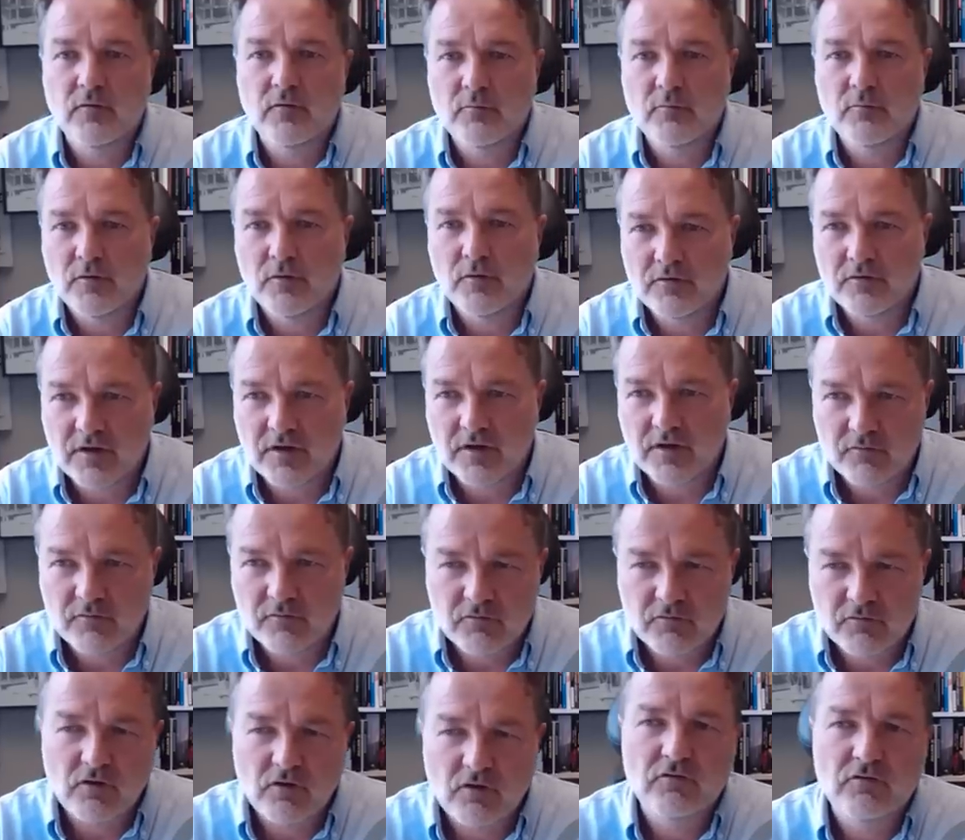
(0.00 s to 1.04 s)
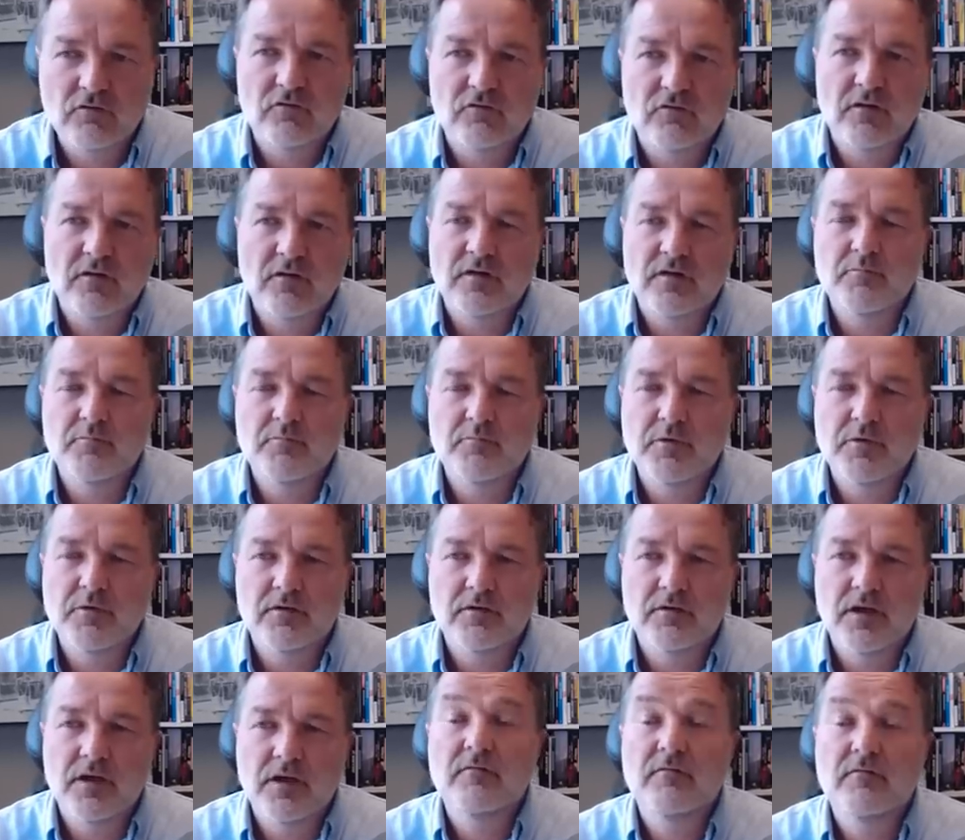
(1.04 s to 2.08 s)
or the same structures as
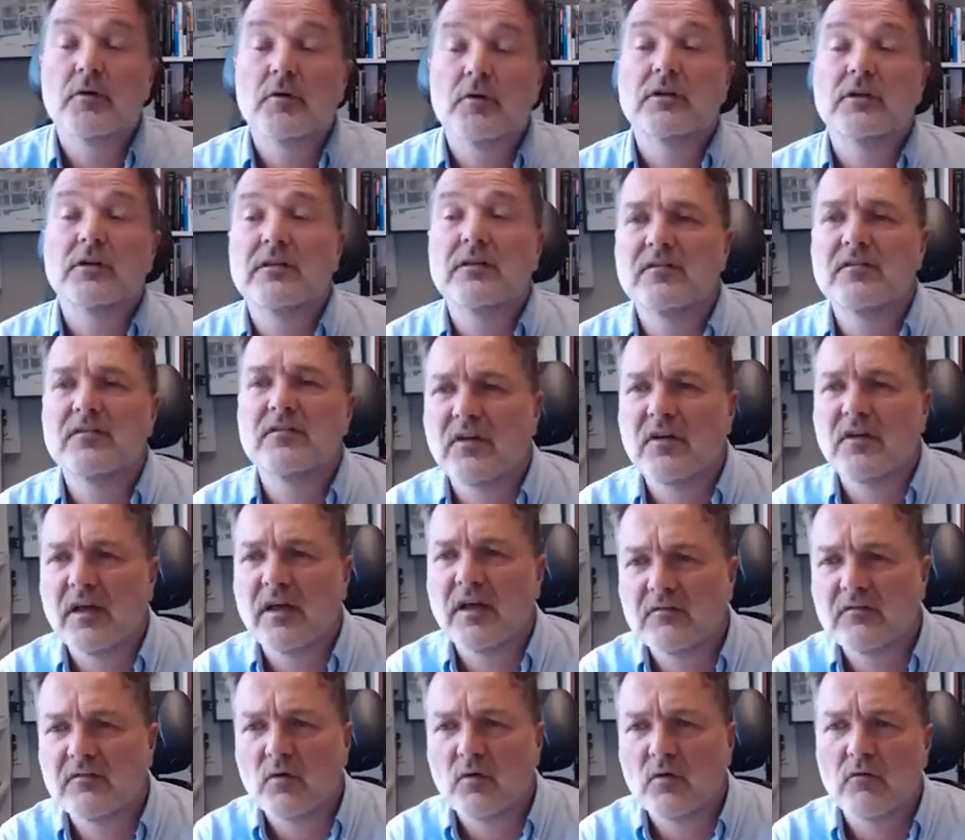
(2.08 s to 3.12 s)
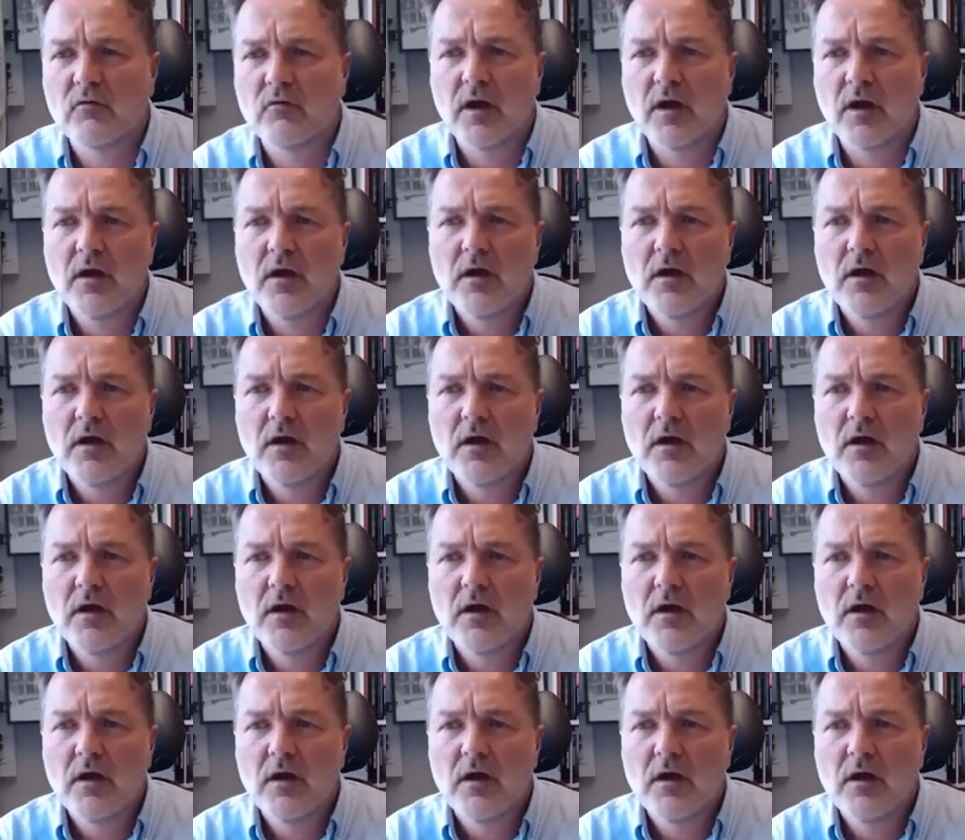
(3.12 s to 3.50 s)
EPRDF, but in the sense of a